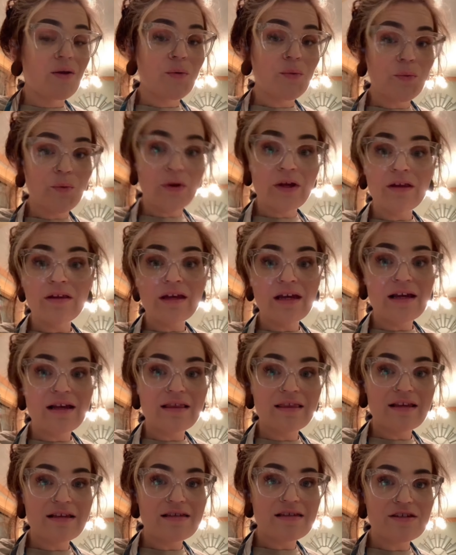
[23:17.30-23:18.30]
Really,
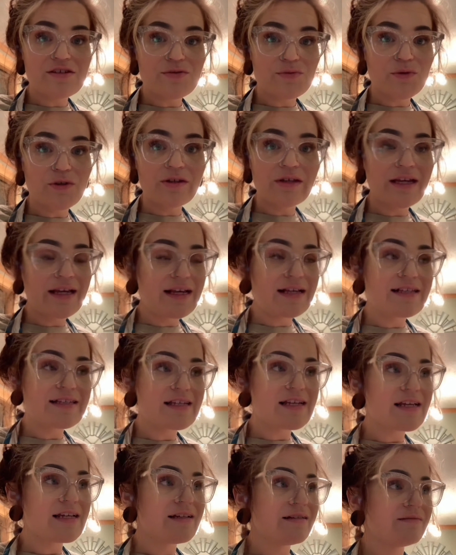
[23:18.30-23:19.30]
this is really
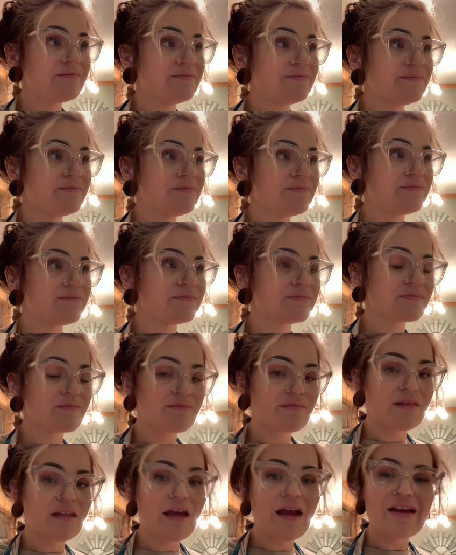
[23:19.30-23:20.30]
easy.
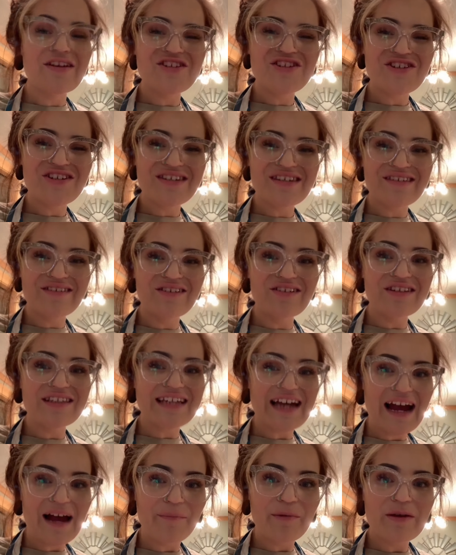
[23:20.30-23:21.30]
It's just a little
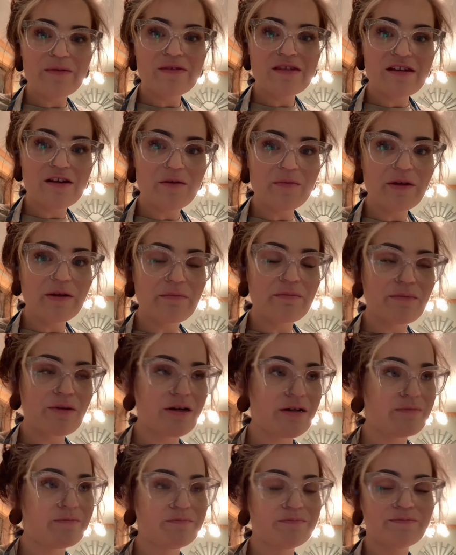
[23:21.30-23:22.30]
time consuming,
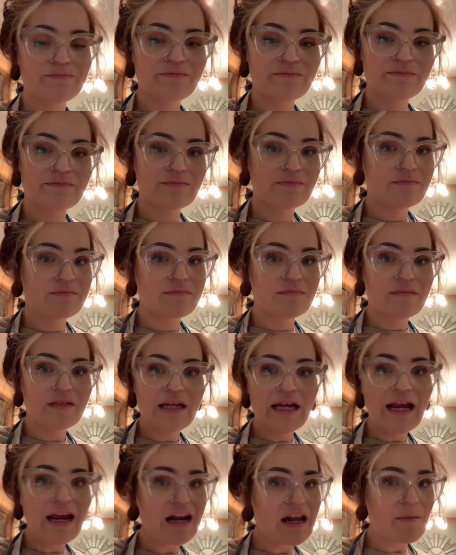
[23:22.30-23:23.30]
but
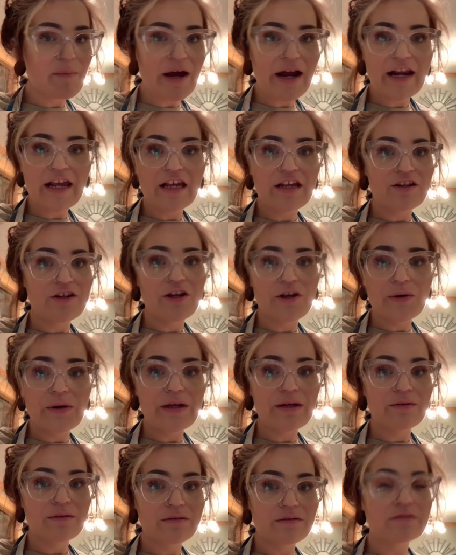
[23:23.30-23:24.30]
anybody can do
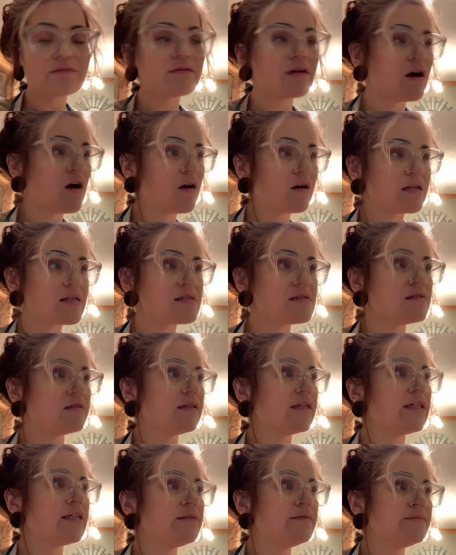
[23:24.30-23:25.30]
it,
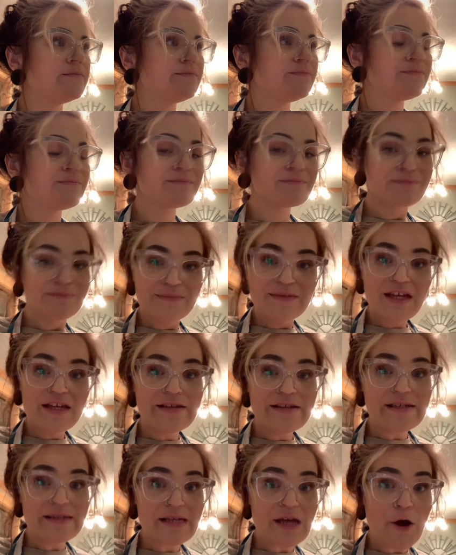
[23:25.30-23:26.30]
honestly.
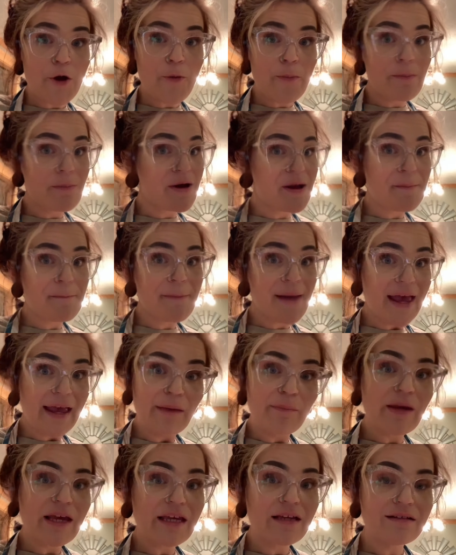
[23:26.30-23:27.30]
So, but
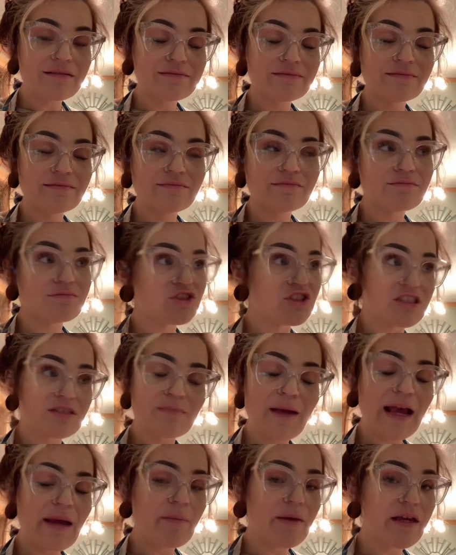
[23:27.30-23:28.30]
maybe, just
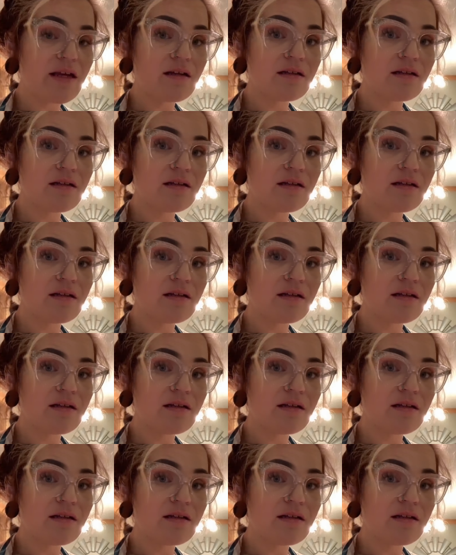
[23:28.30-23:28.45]
maybe,